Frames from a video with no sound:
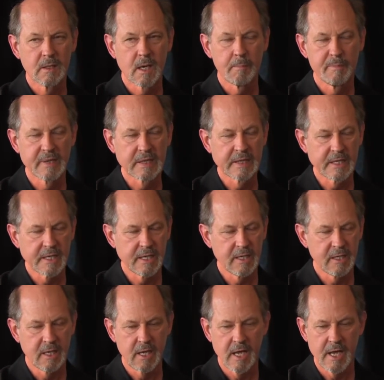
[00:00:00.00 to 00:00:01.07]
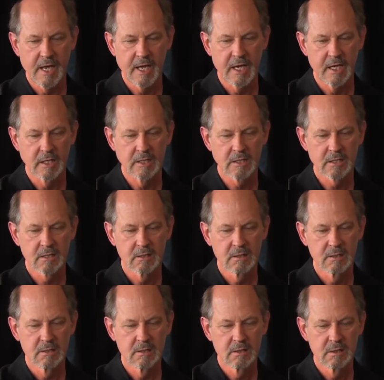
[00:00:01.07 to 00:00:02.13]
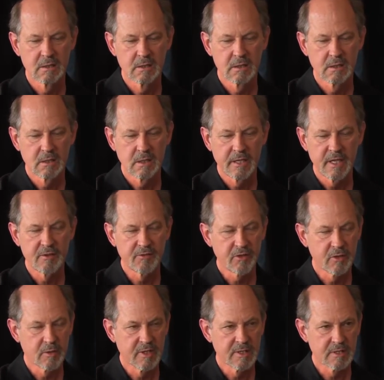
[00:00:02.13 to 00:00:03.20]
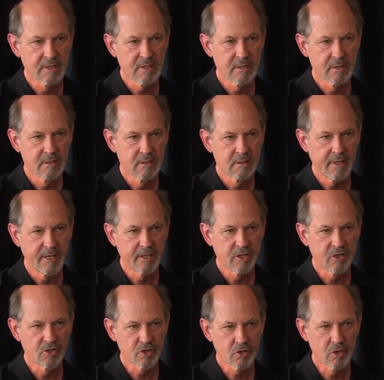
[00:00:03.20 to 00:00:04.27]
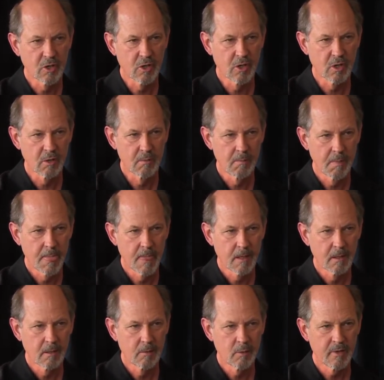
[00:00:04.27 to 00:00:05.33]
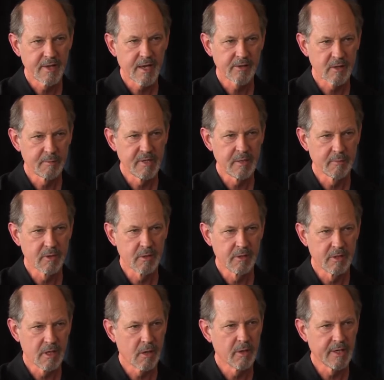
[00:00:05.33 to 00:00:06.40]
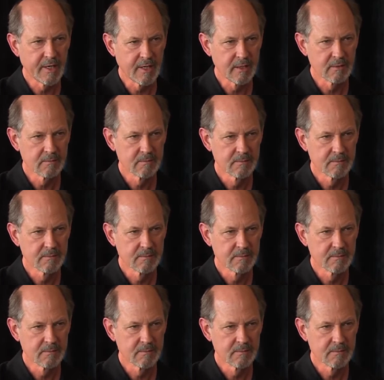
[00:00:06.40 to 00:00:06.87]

ability and influence and control without the people knowing it.